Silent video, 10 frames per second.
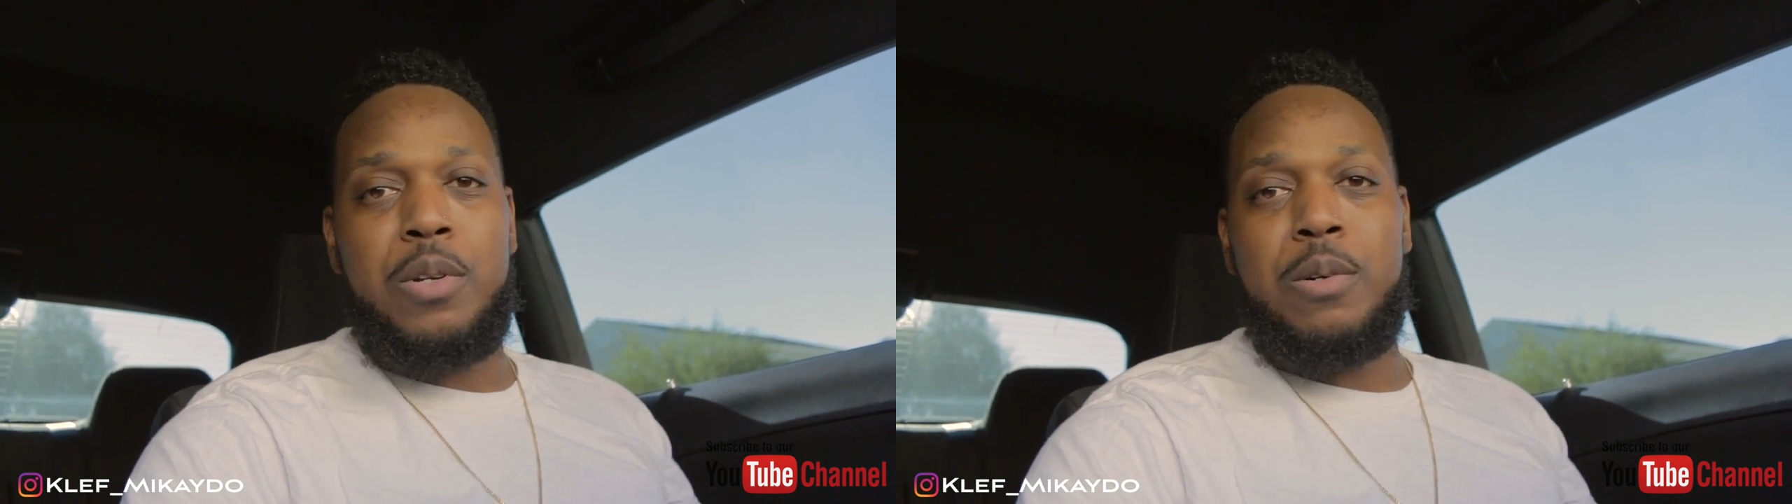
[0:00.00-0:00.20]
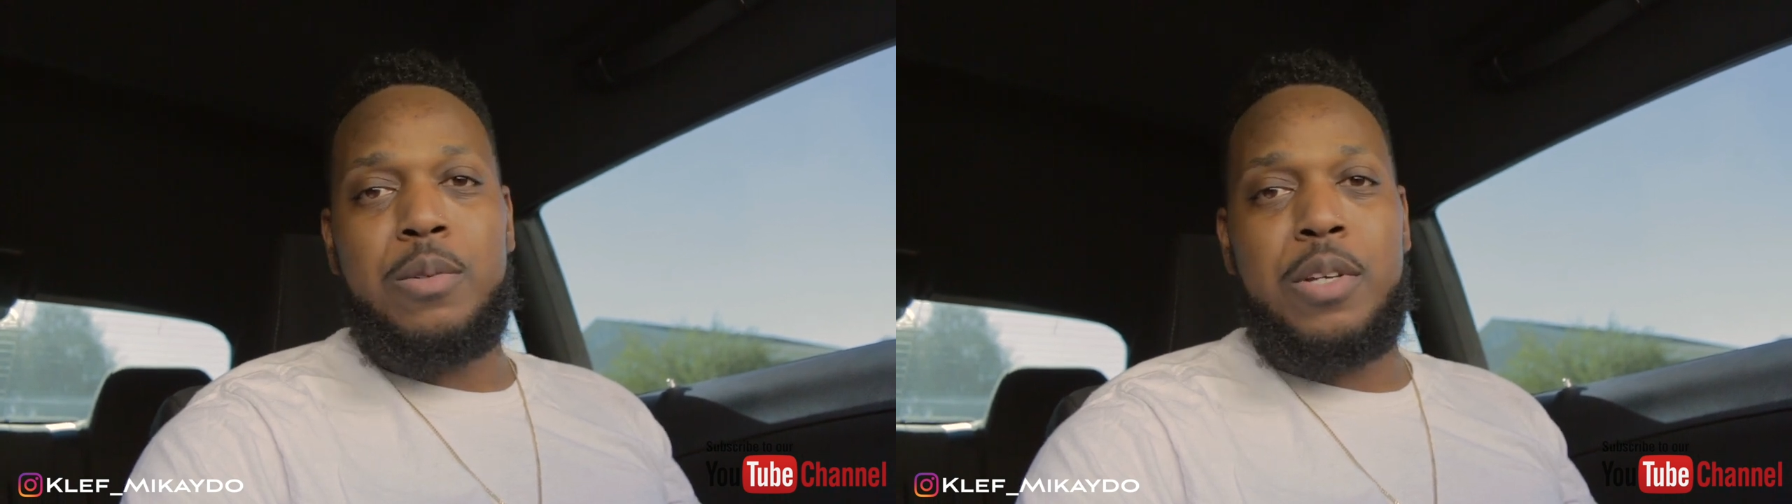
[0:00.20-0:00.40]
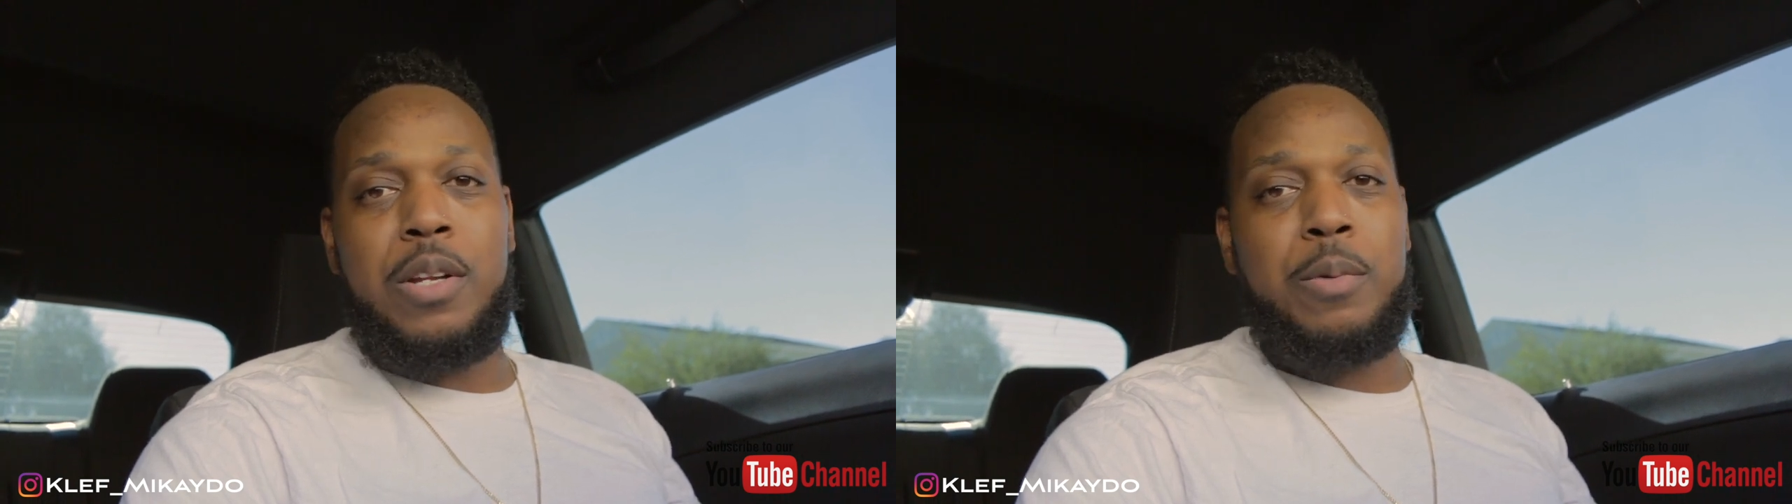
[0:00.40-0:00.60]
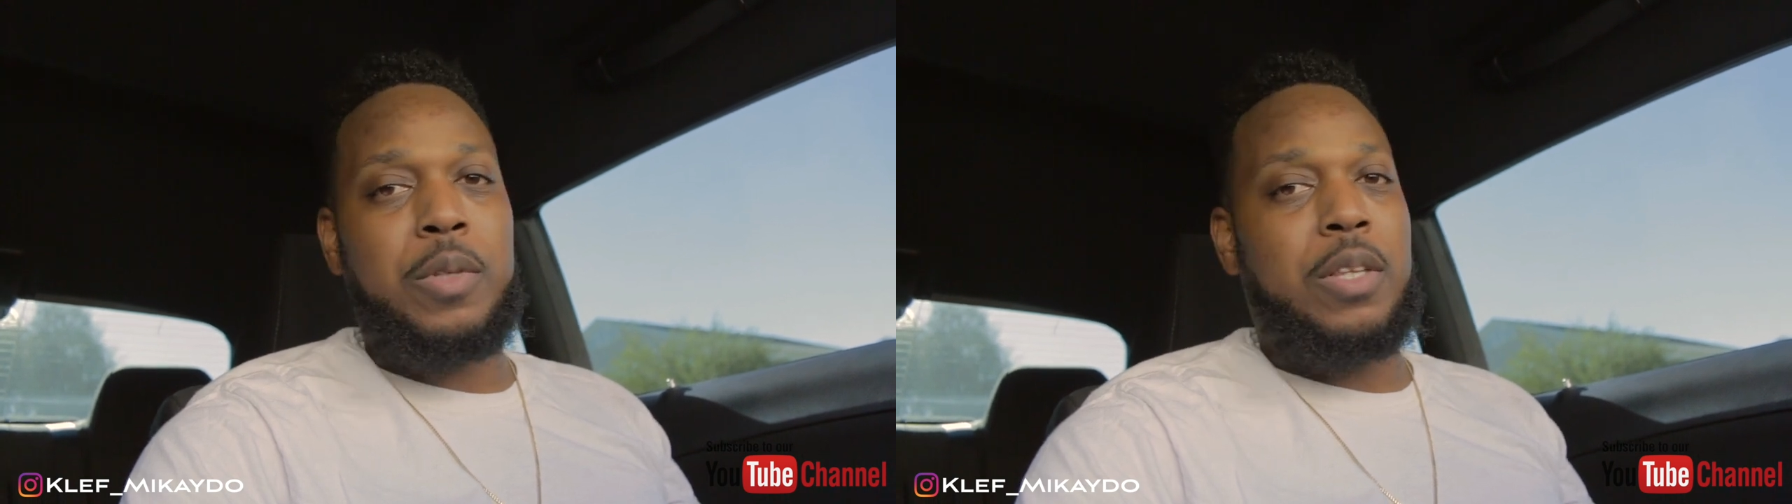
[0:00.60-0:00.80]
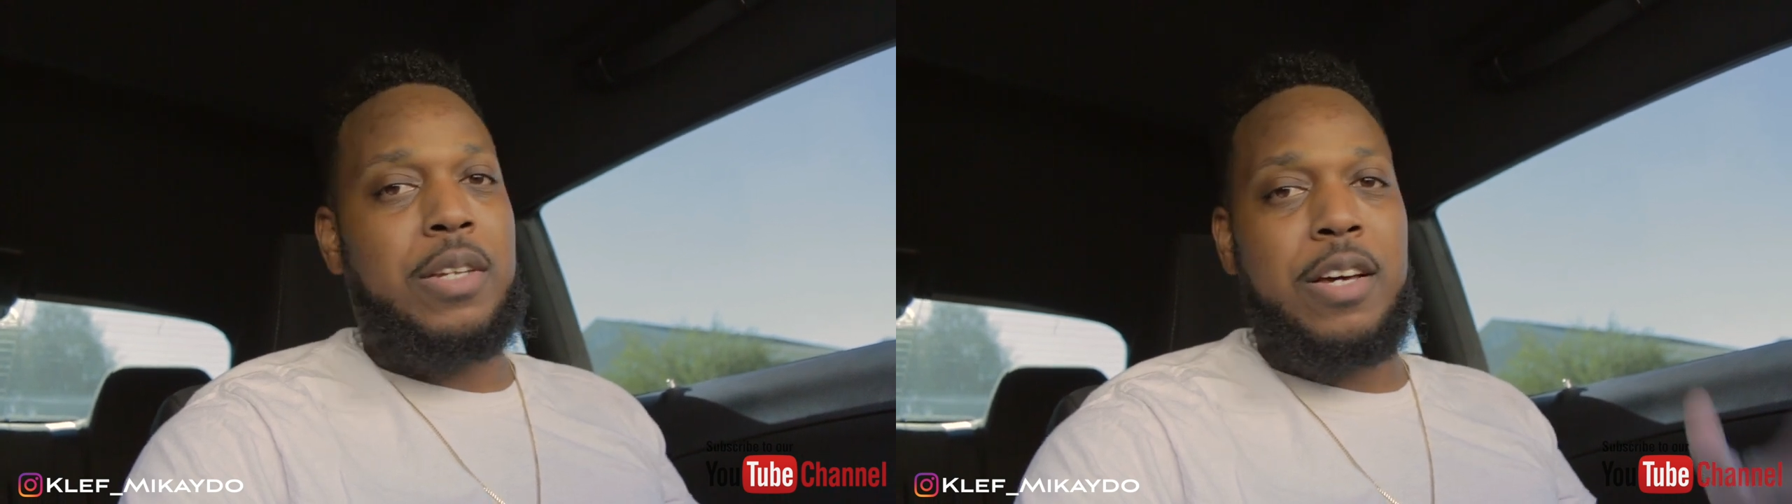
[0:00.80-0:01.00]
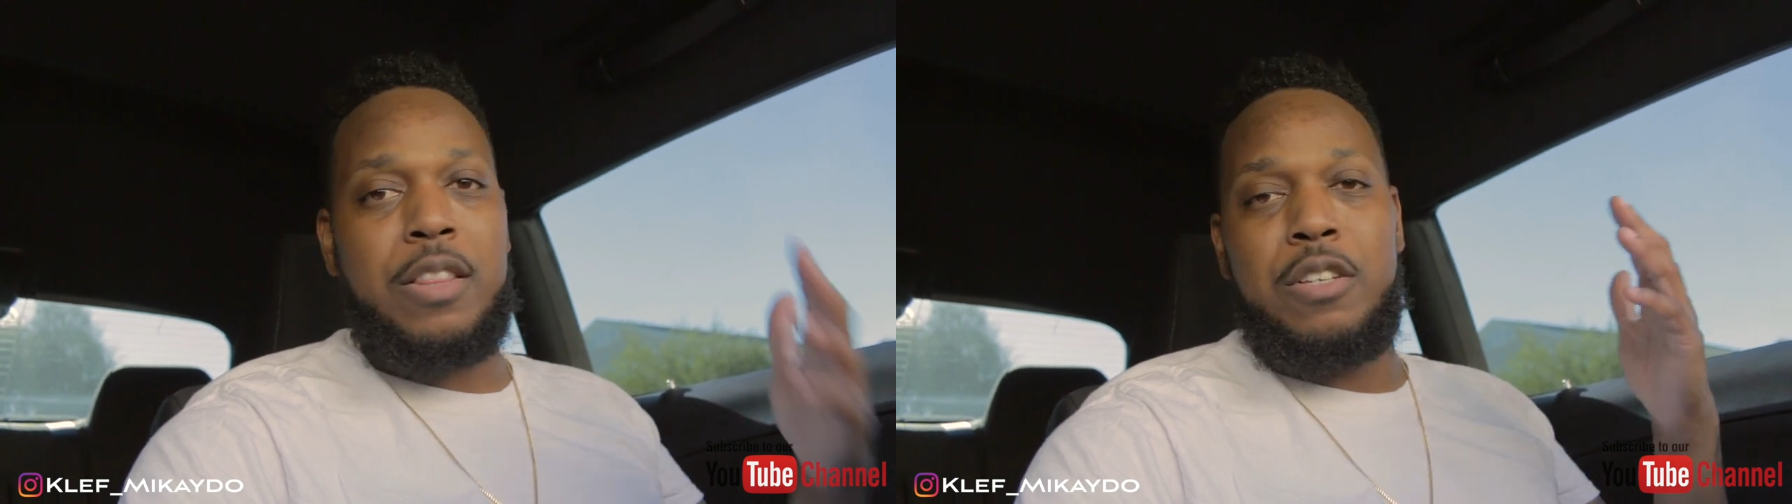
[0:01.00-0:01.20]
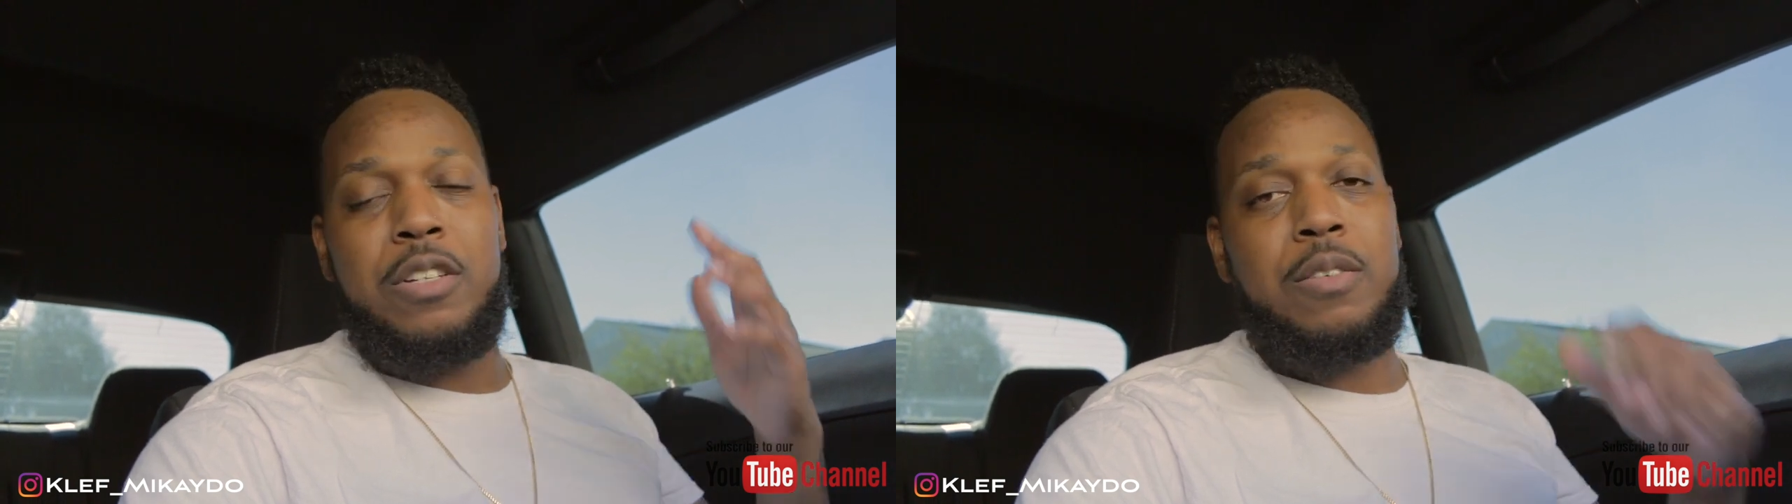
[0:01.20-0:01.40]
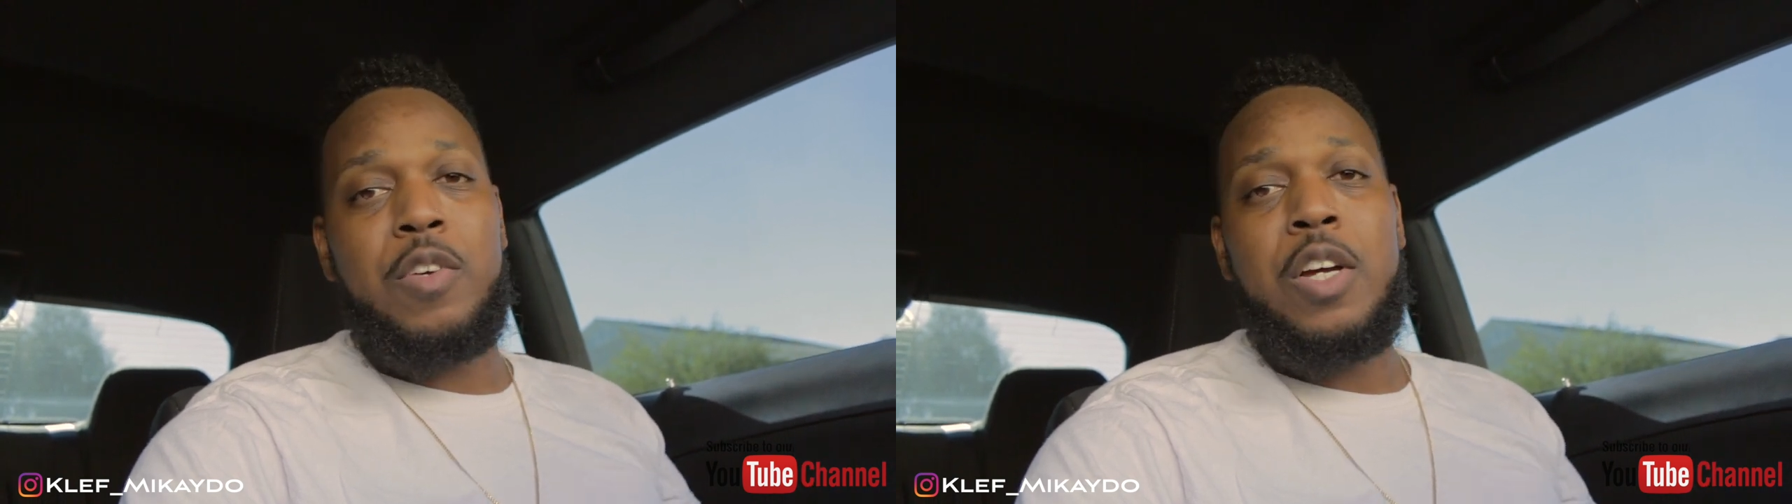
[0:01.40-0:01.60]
you know, dealing with the death of